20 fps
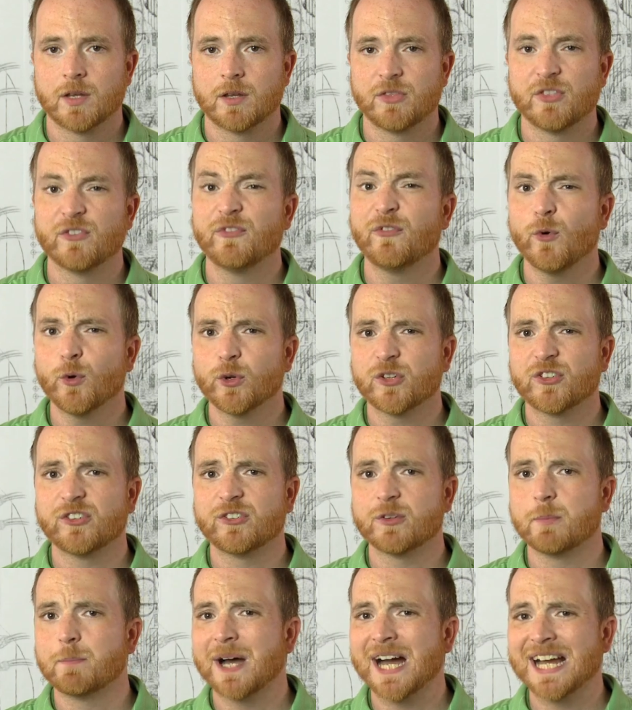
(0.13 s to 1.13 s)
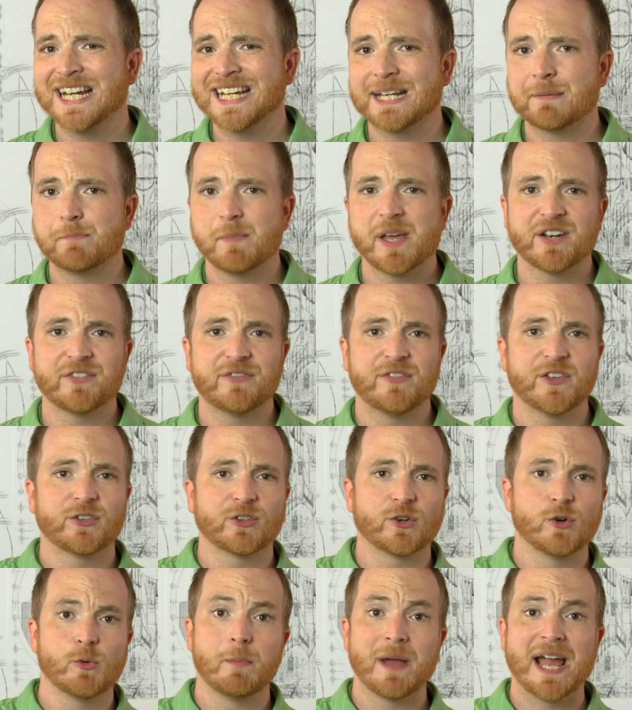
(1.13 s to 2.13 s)
The Force is a binding
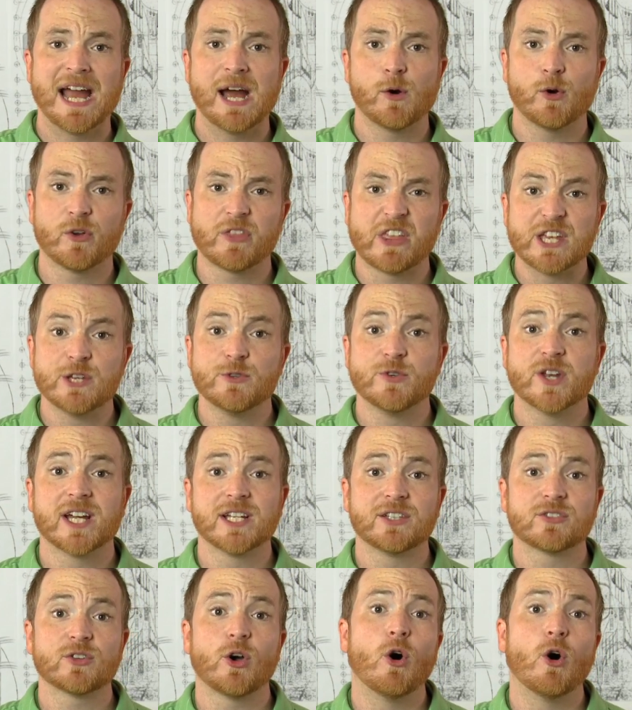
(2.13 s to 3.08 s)
metaphysical power that unites